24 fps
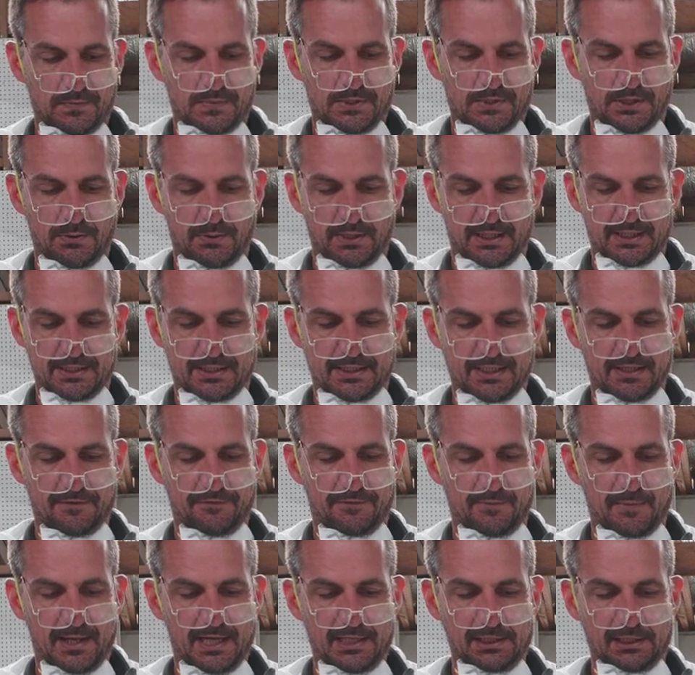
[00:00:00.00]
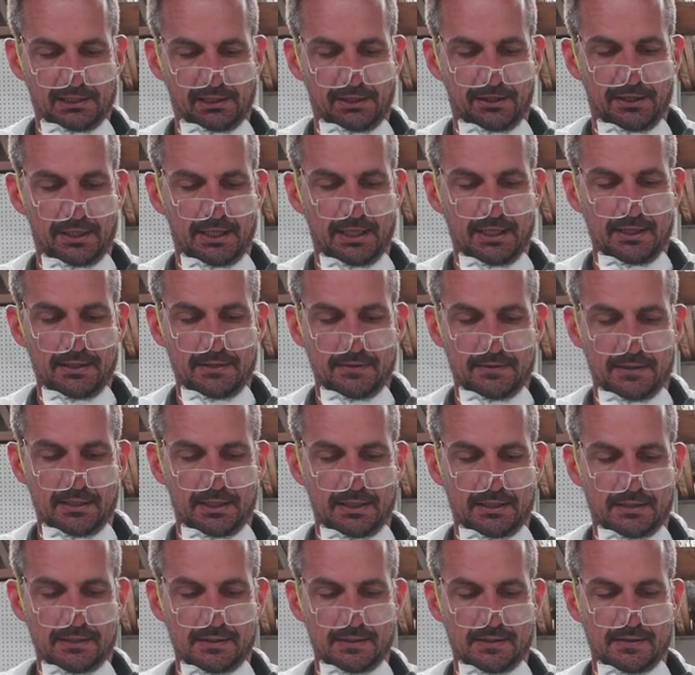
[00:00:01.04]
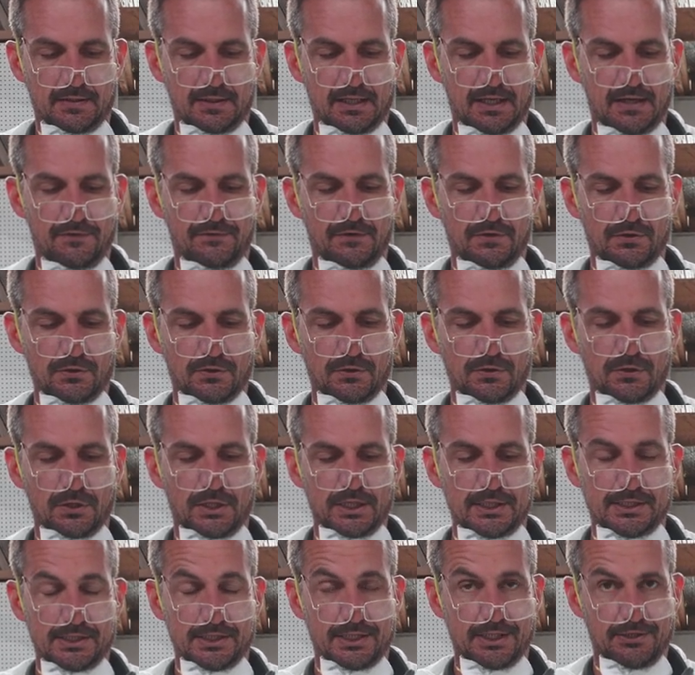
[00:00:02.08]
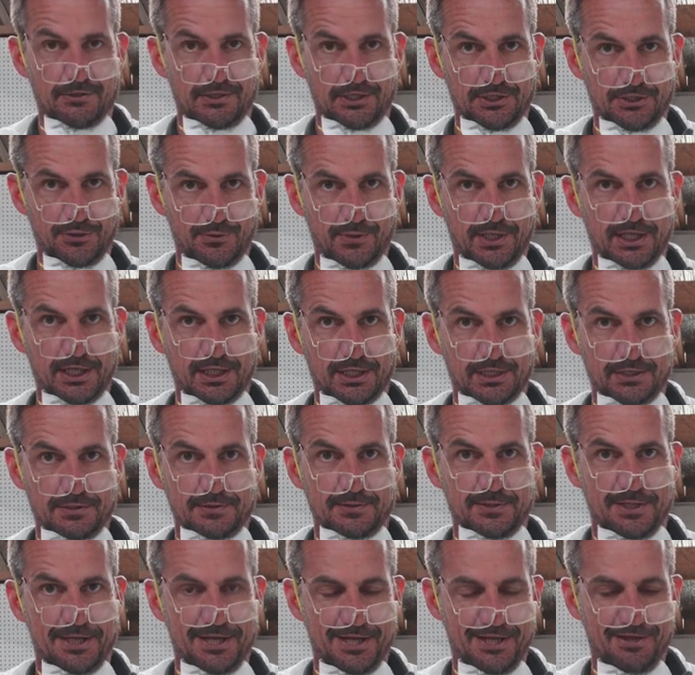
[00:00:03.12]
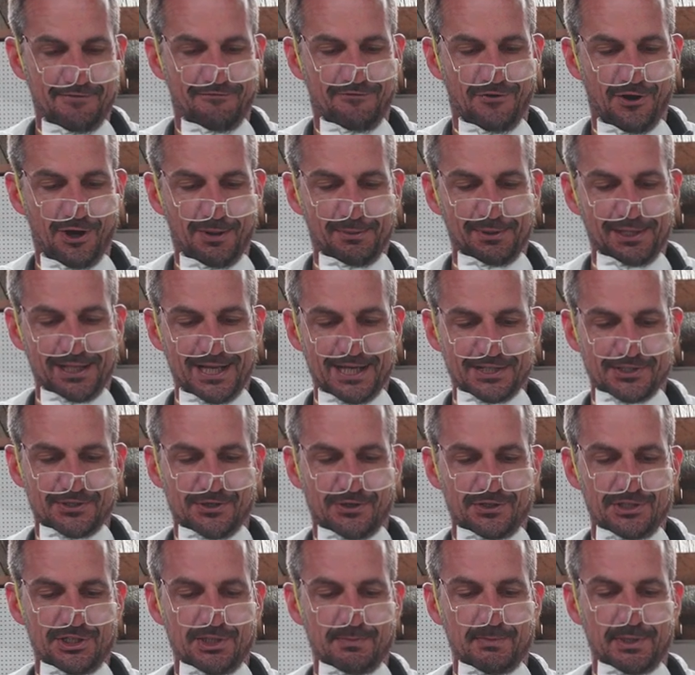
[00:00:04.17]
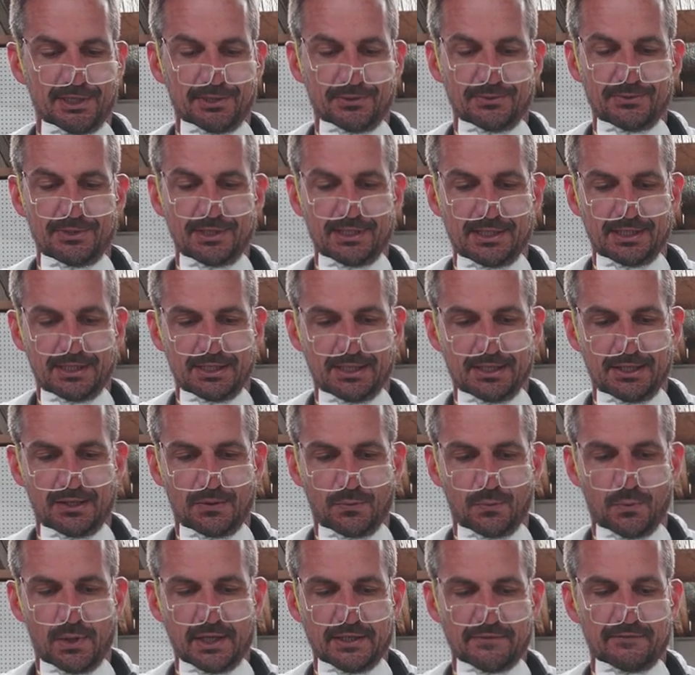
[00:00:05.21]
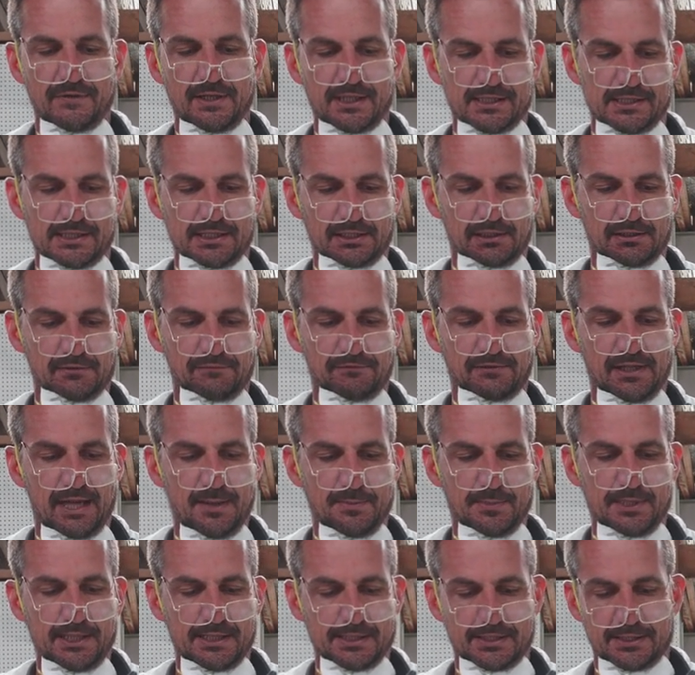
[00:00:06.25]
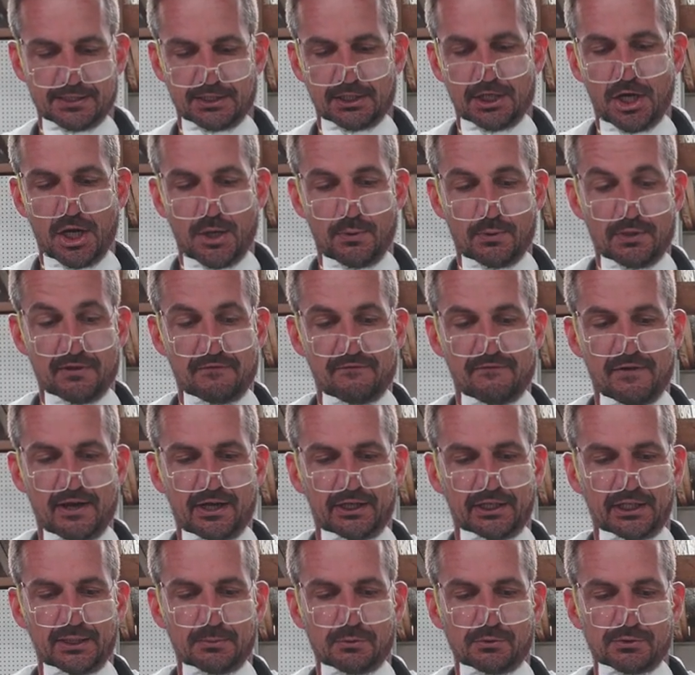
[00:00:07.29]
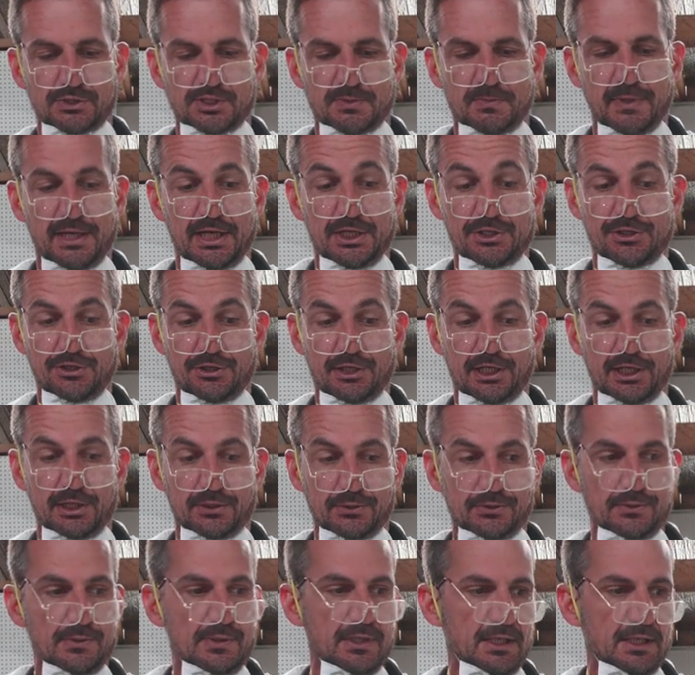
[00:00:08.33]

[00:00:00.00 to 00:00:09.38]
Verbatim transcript: So we can see from that little thing that if you're considering doing a fiberglass dodger build, one of these little flap discs to go with a variable speed drill